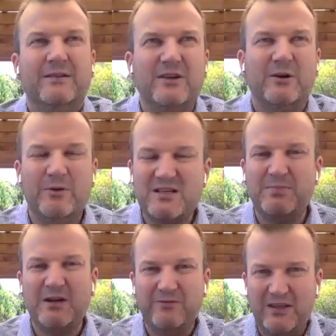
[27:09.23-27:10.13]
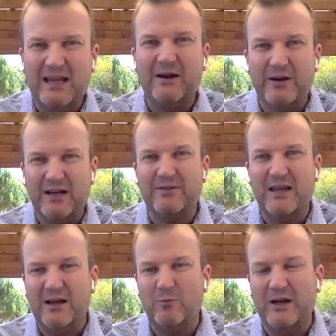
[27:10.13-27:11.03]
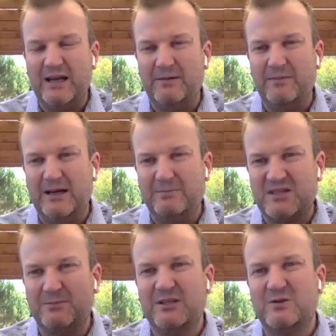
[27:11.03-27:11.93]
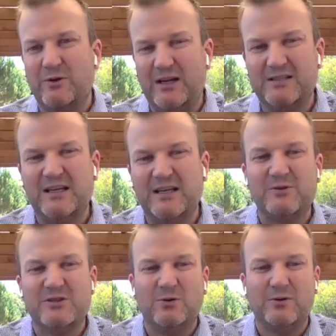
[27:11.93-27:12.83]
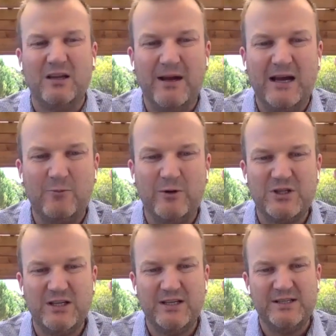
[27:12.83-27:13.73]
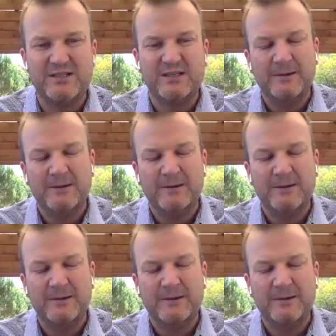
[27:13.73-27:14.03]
there is a bit of the area there where, similar to what Idan was talking about, which is